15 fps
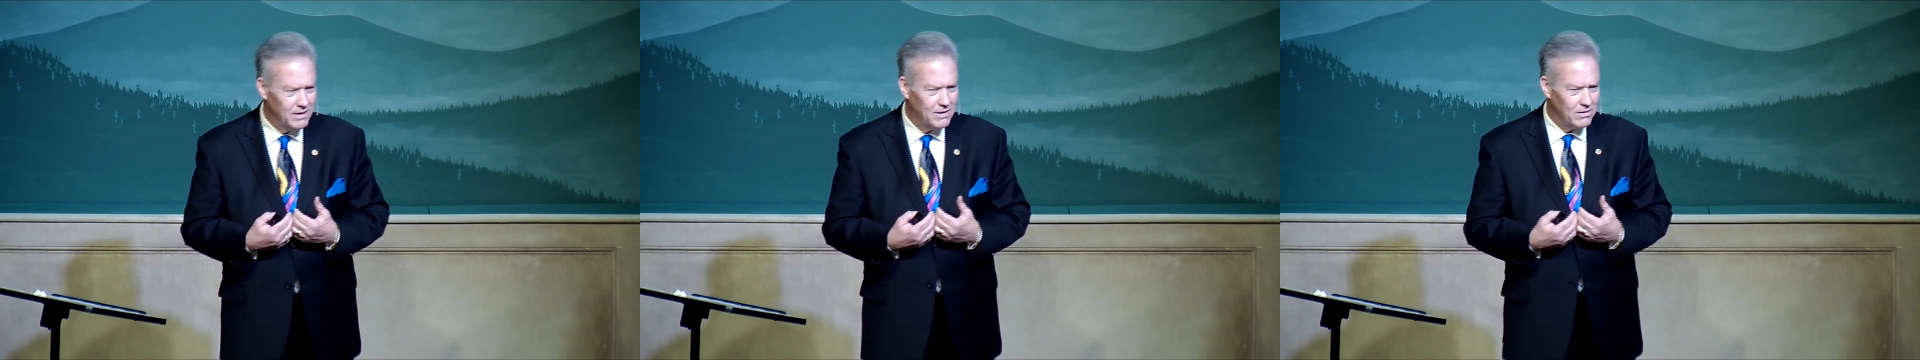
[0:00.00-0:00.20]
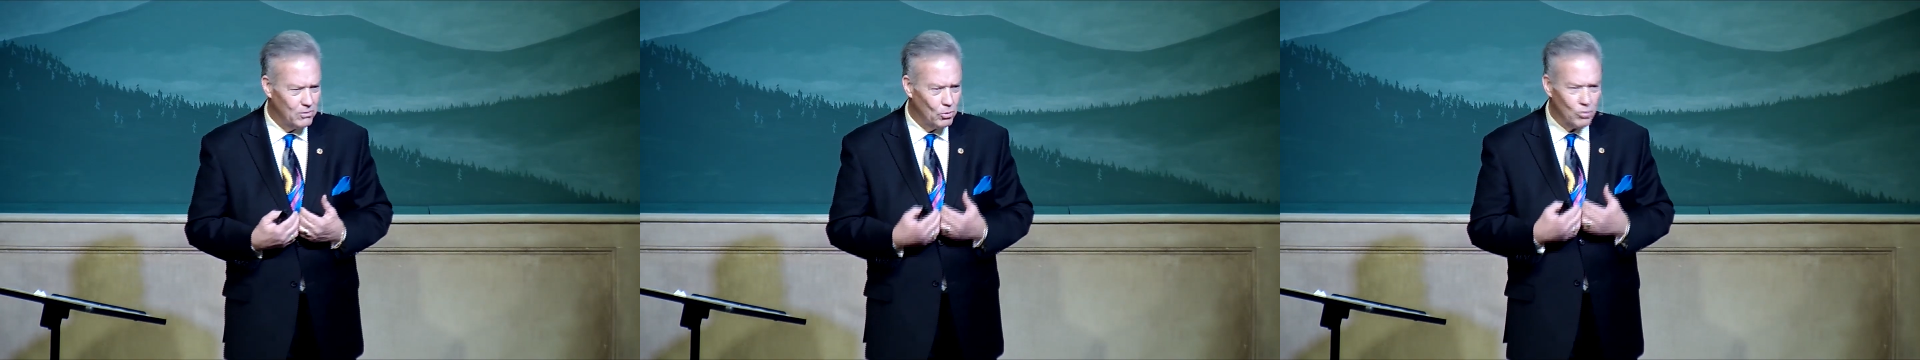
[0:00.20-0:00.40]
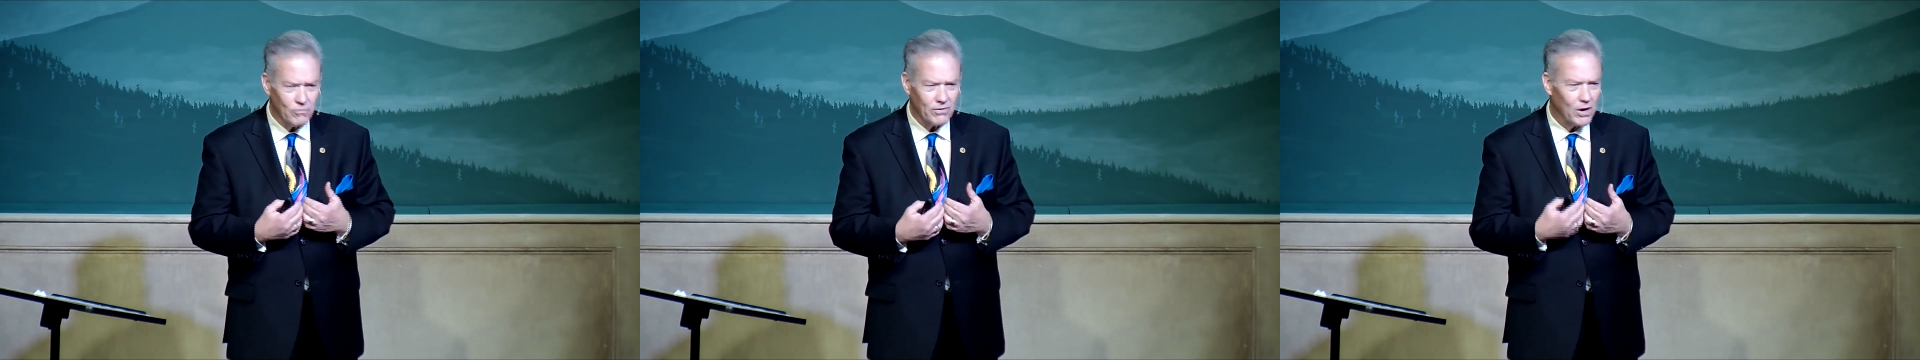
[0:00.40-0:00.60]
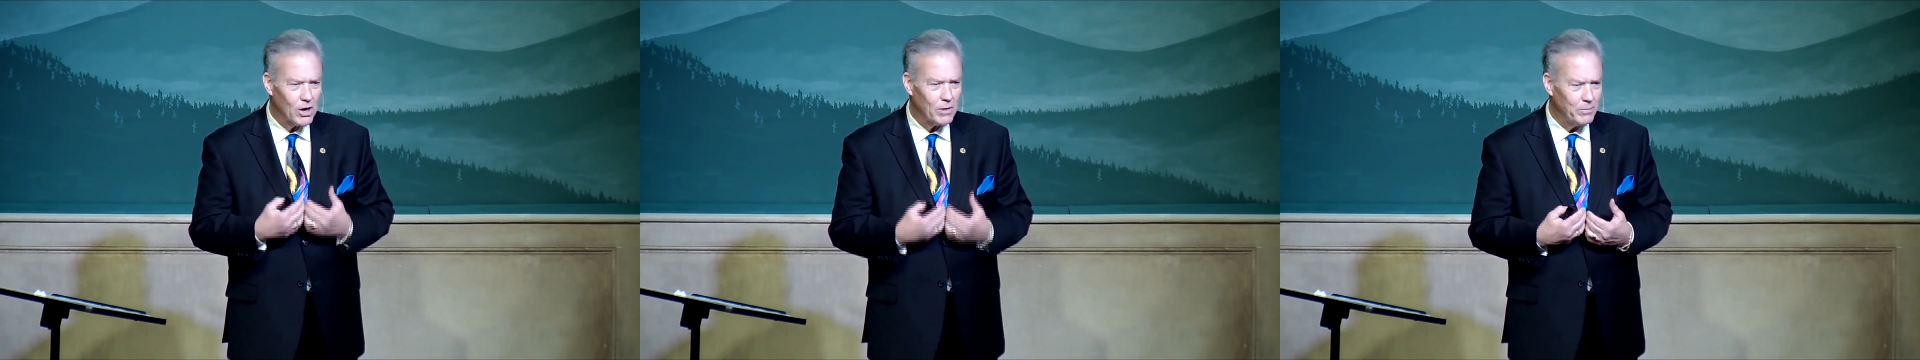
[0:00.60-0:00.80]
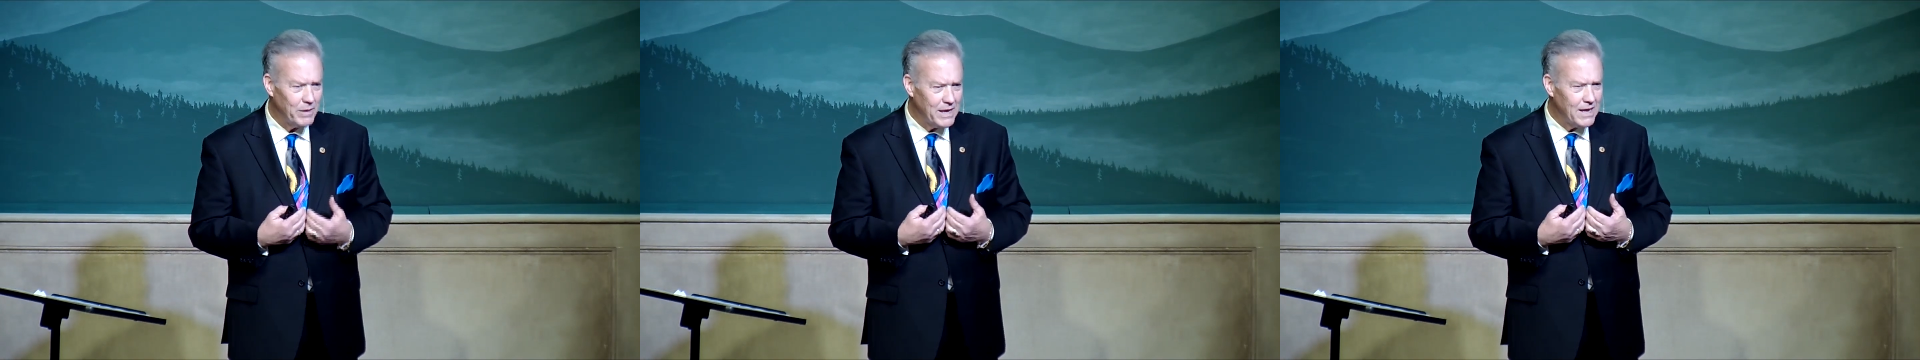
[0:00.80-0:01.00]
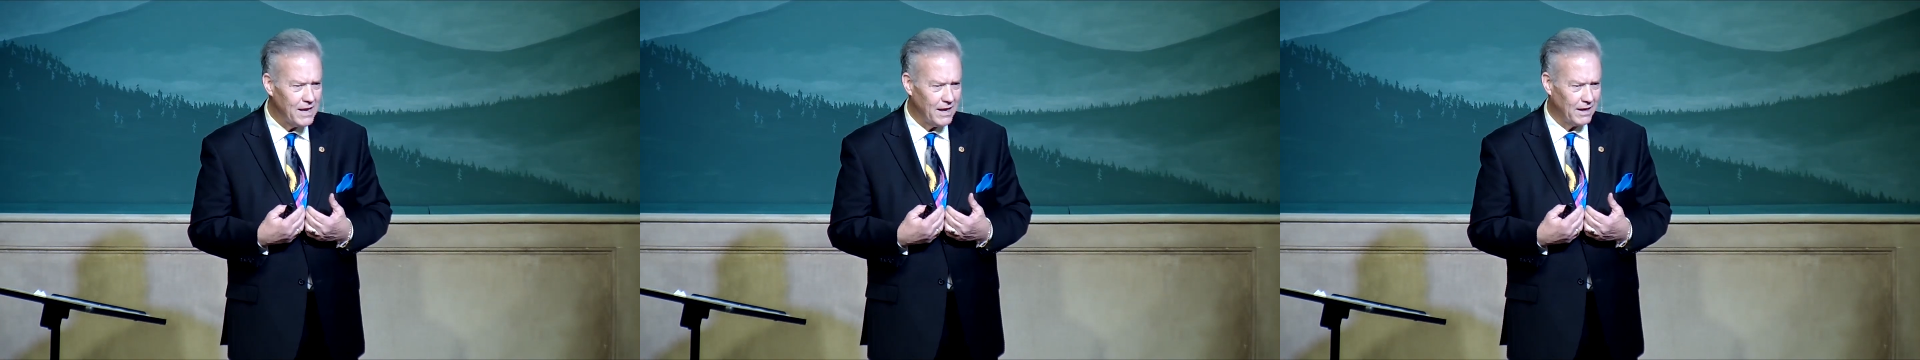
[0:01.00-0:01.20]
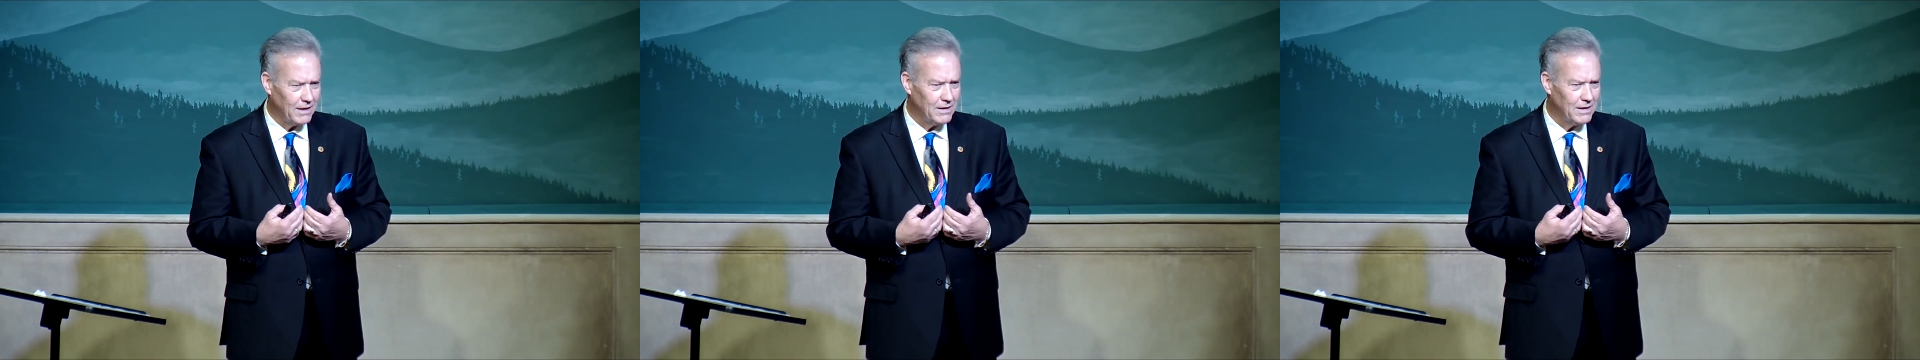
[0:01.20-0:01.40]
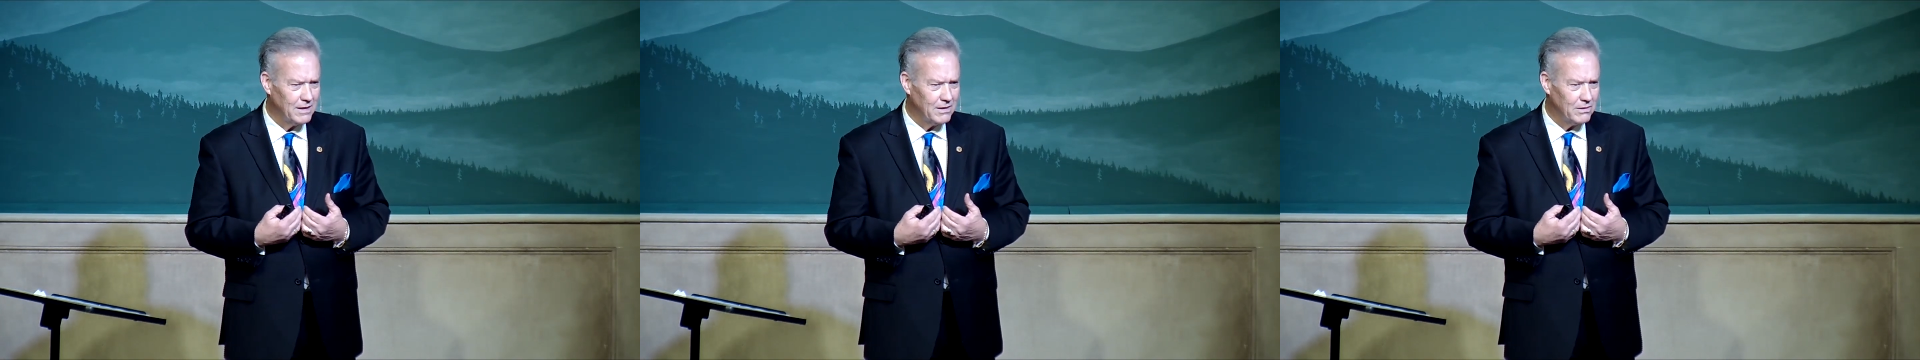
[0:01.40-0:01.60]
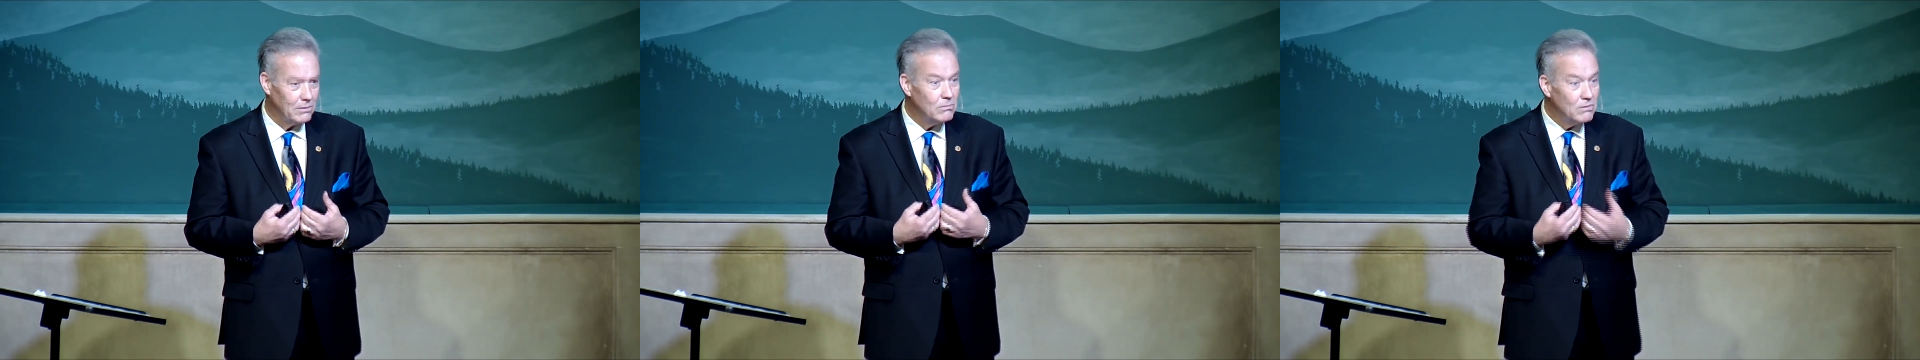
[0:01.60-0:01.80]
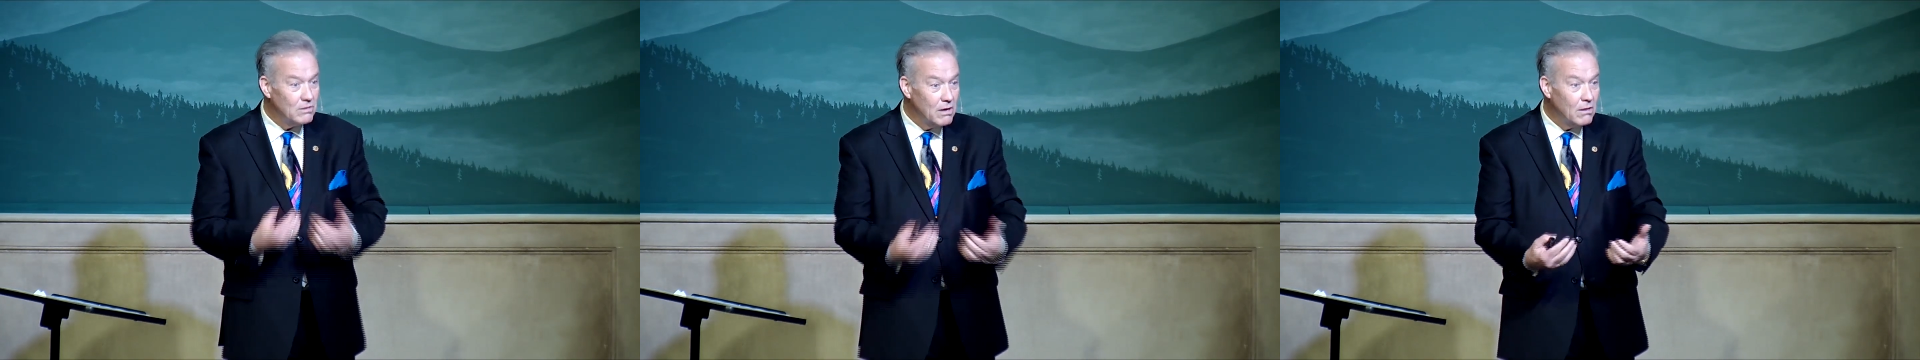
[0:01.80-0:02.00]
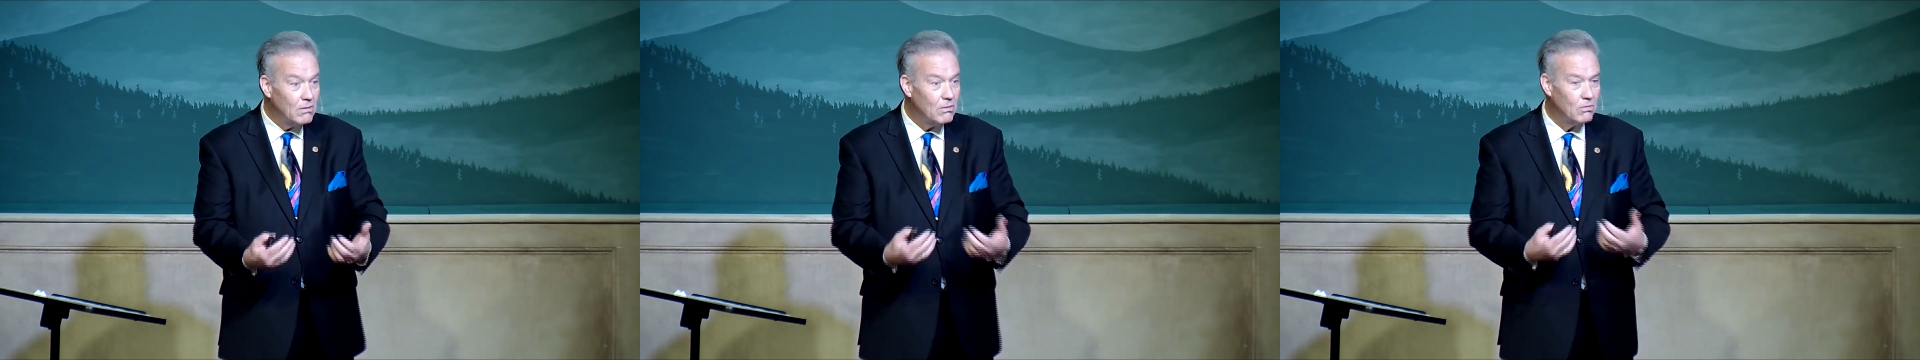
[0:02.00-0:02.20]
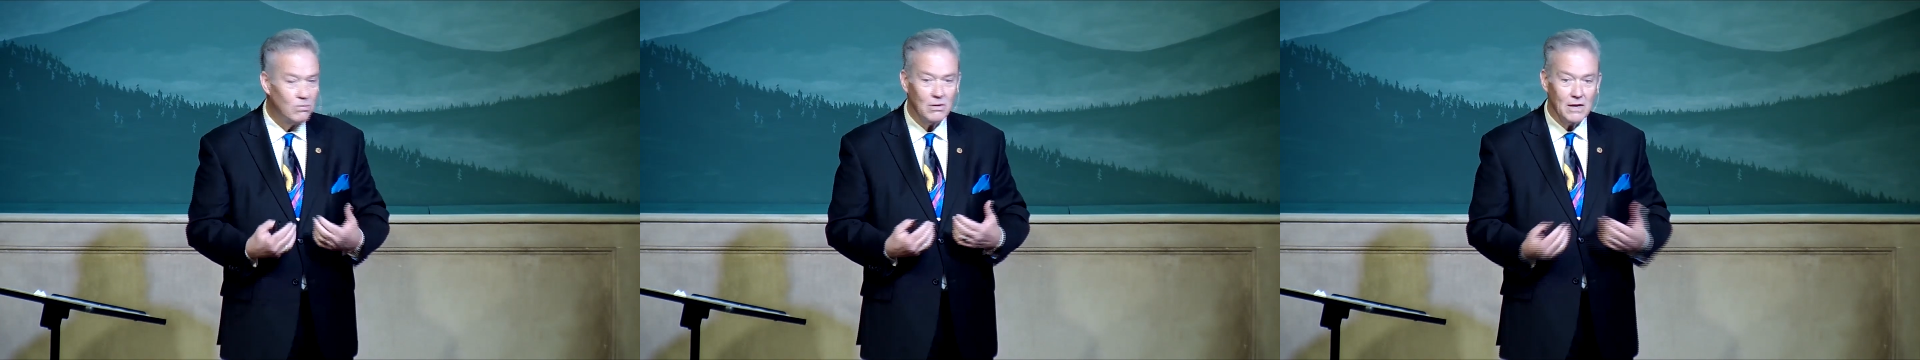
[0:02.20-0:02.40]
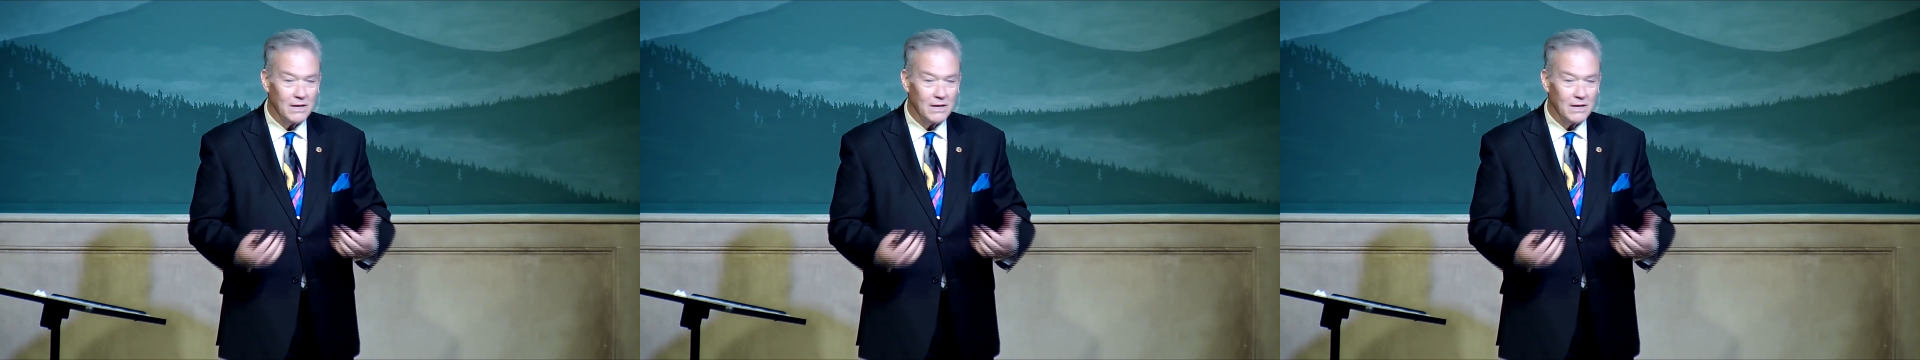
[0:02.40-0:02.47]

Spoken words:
your very being, you know